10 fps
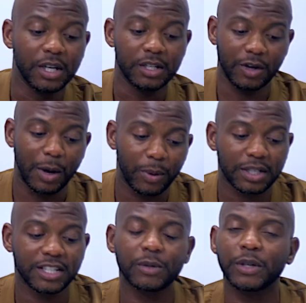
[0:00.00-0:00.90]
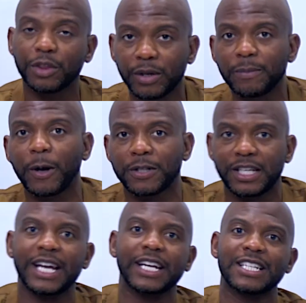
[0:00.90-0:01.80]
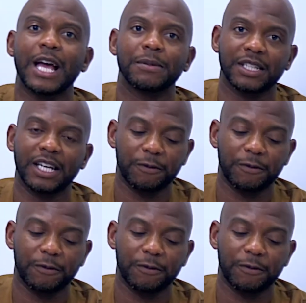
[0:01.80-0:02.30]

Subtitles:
So I want to deal with 3 personality types today.